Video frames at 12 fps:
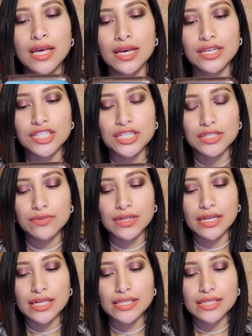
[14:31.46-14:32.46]
She's
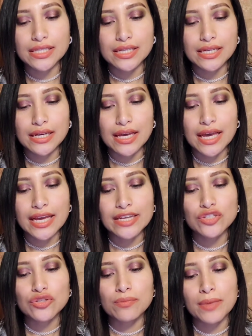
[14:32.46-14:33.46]
releasing an
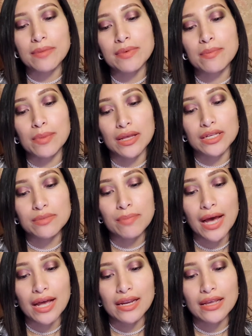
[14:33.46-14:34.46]
Angel Baby Blush
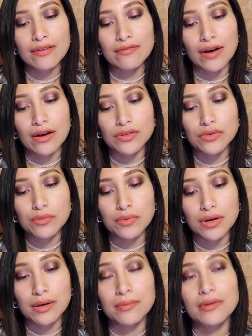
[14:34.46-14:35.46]
Palette, Volume
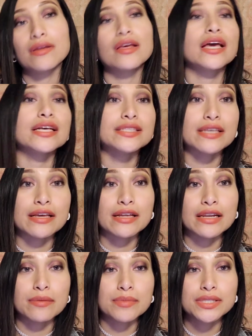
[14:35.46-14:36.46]
1. It's a
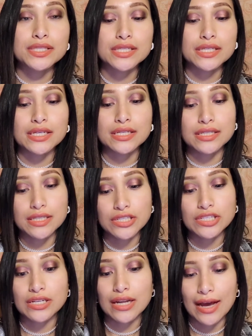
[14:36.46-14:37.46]
limited
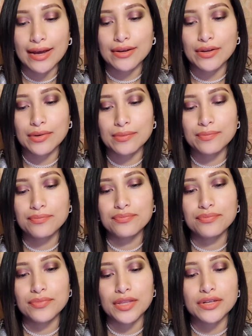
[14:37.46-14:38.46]
edition item.
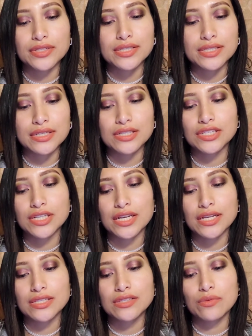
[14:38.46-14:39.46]
There's 6
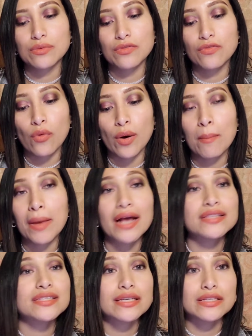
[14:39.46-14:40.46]
shades, 4
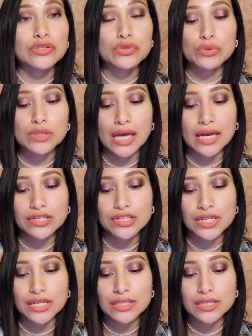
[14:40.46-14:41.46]
mattes, and 2 satin
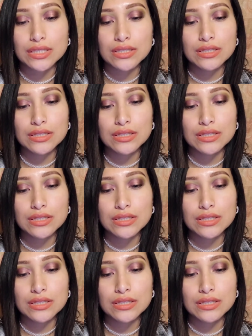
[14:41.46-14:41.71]
shades.